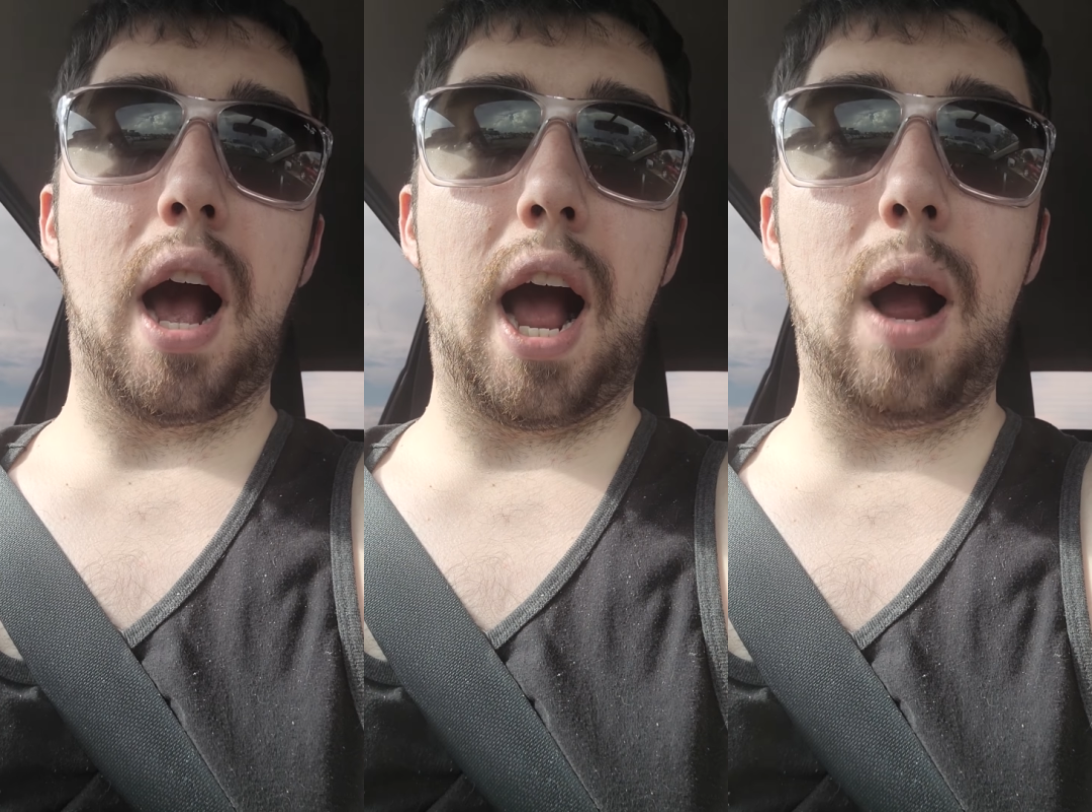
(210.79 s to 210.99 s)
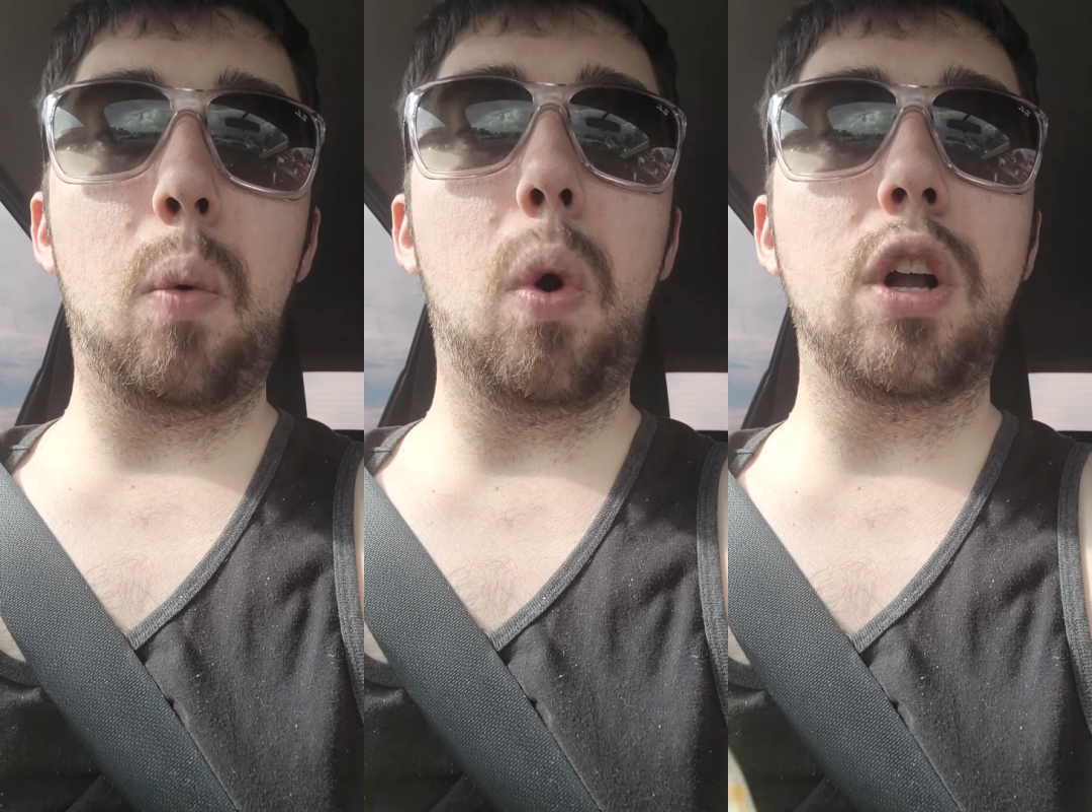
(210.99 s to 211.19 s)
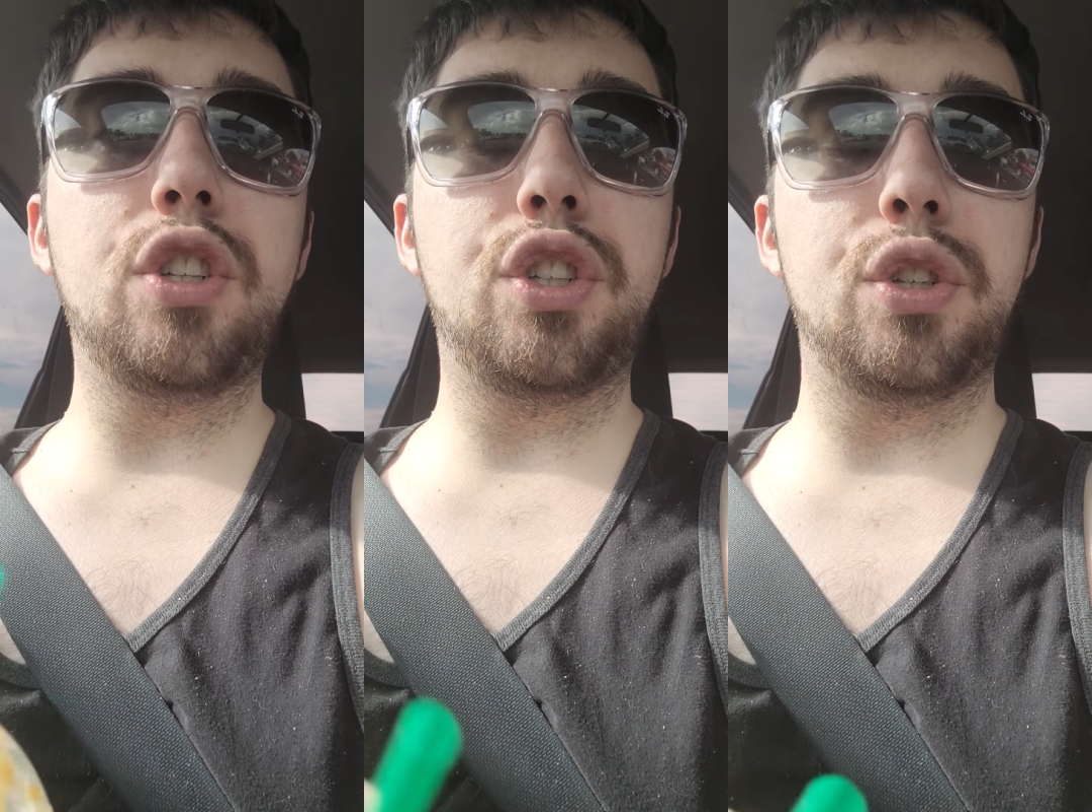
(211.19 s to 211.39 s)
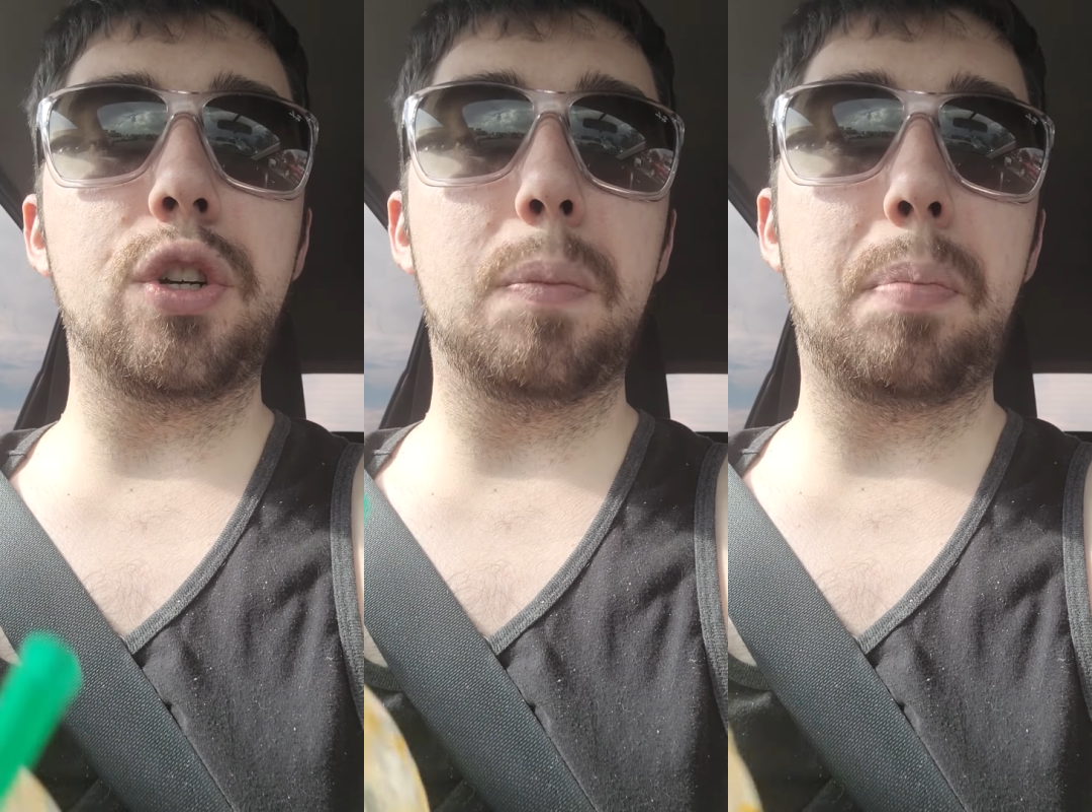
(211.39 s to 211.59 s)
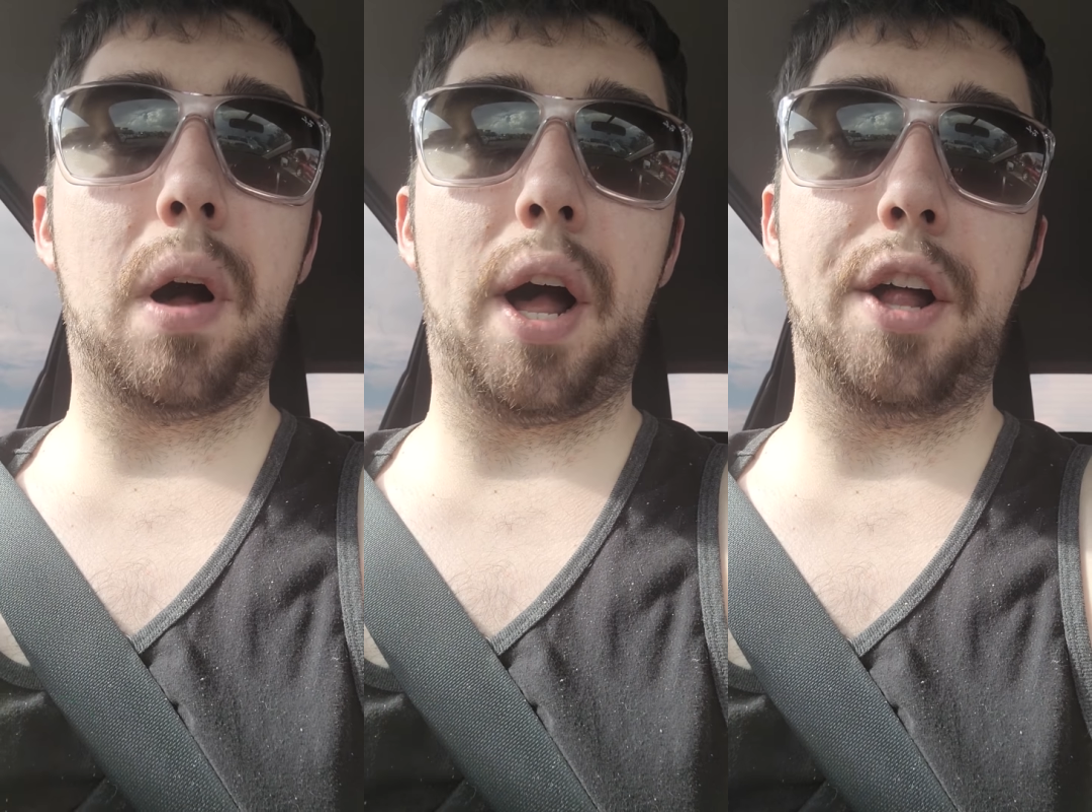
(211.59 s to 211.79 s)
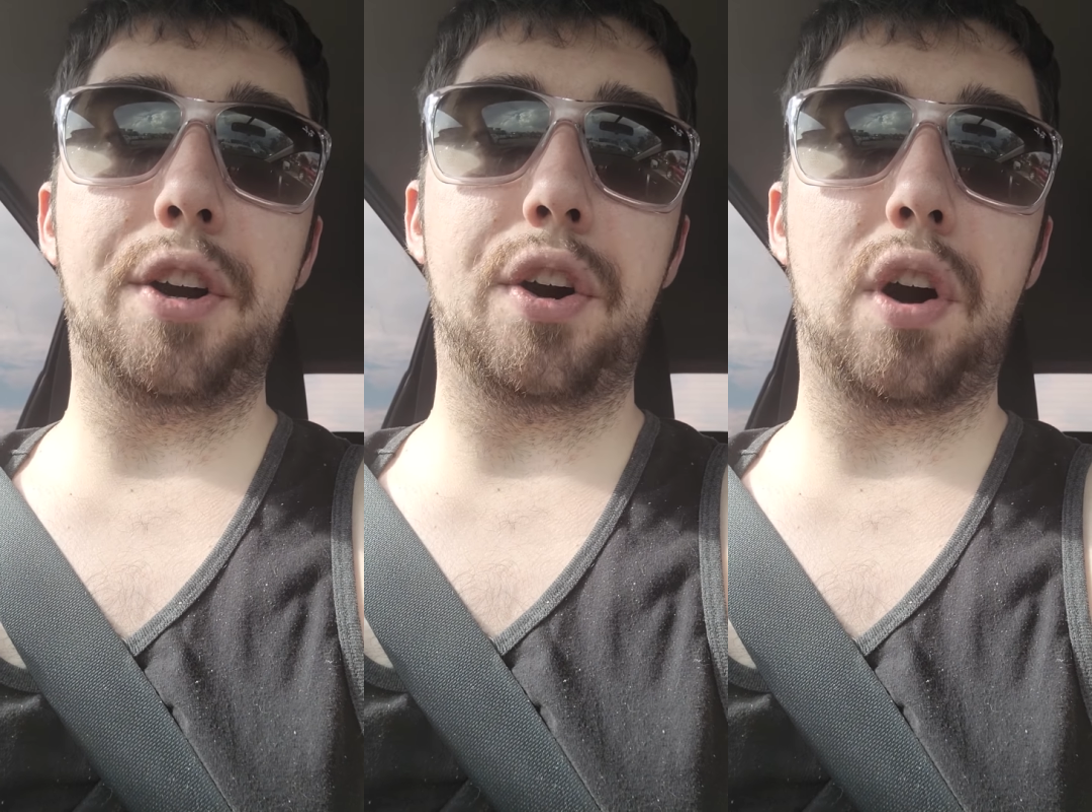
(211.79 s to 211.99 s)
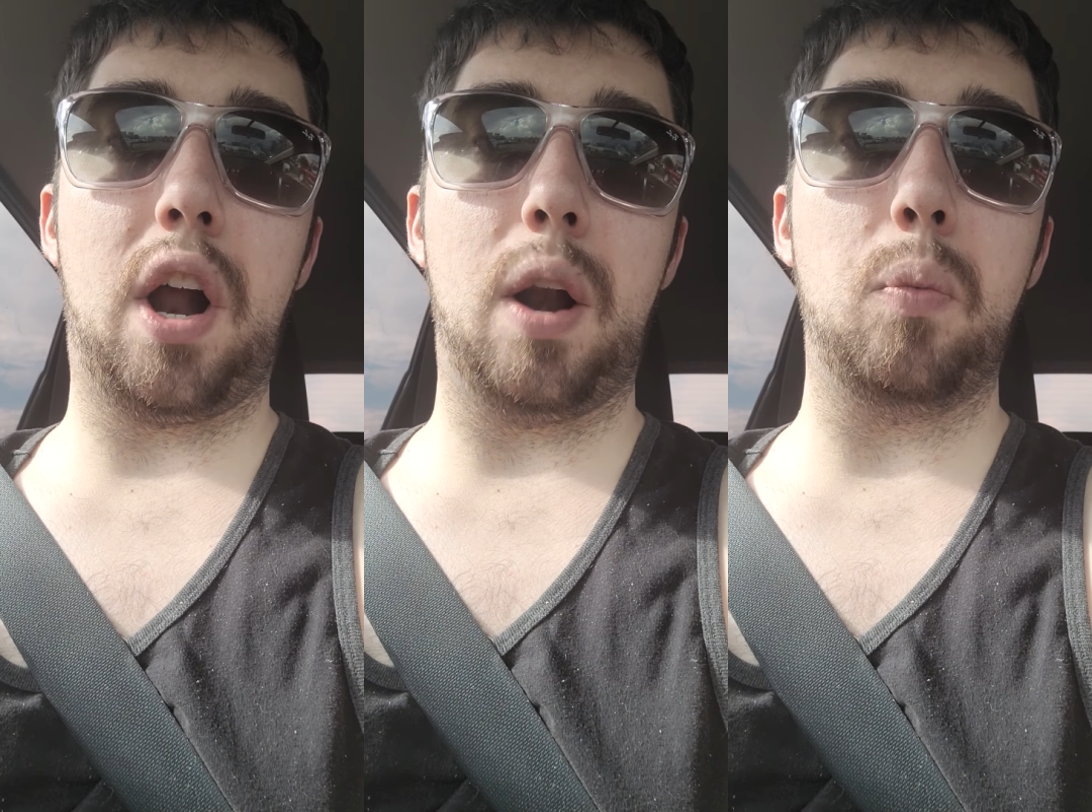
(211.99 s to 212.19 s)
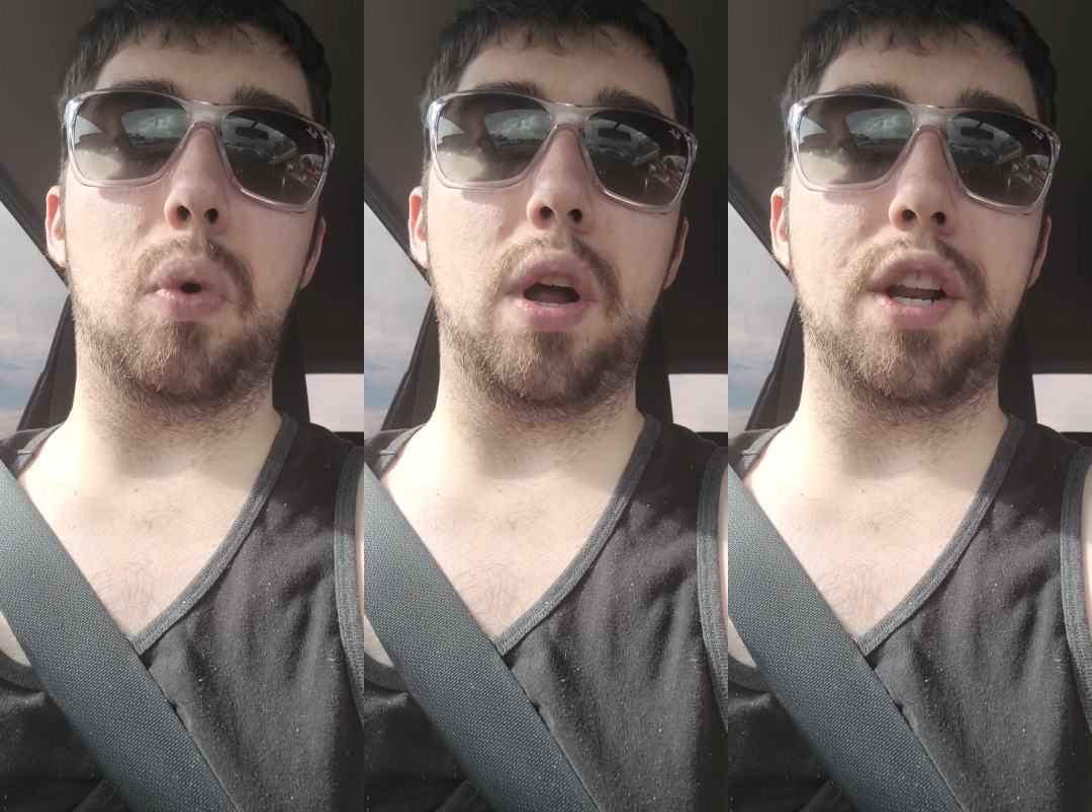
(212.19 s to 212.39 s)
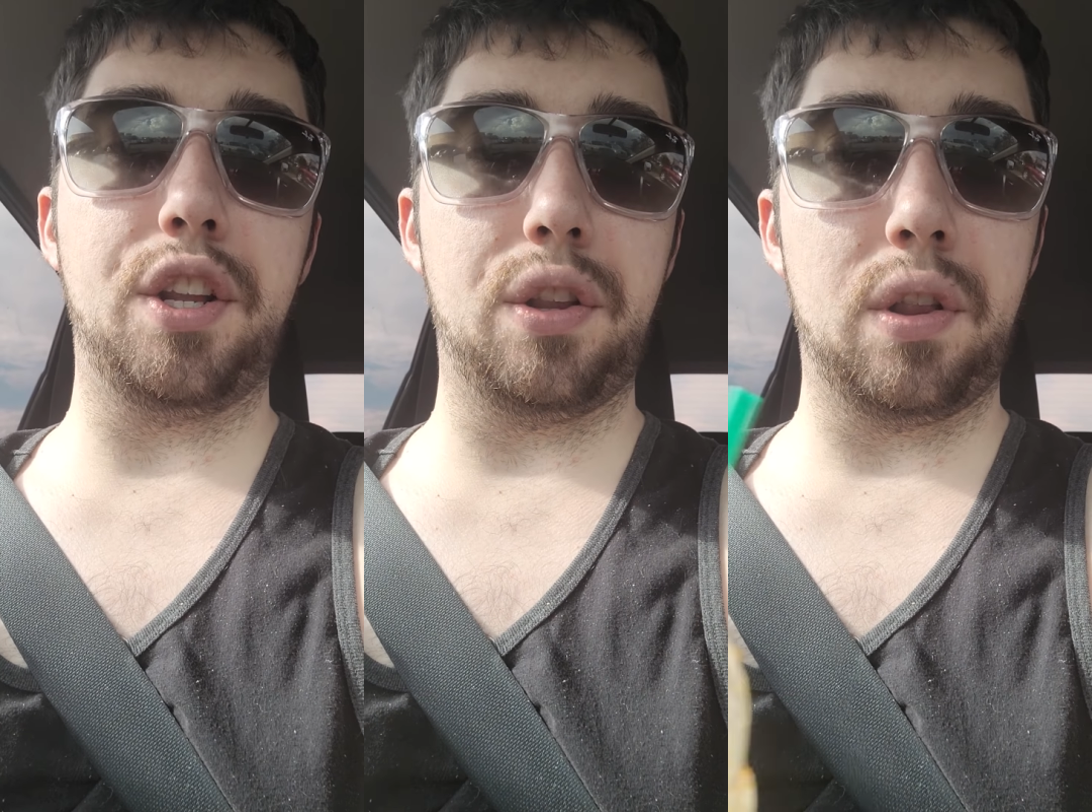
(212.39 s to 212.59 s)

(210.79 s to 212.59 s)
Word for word: I want you to ponder on what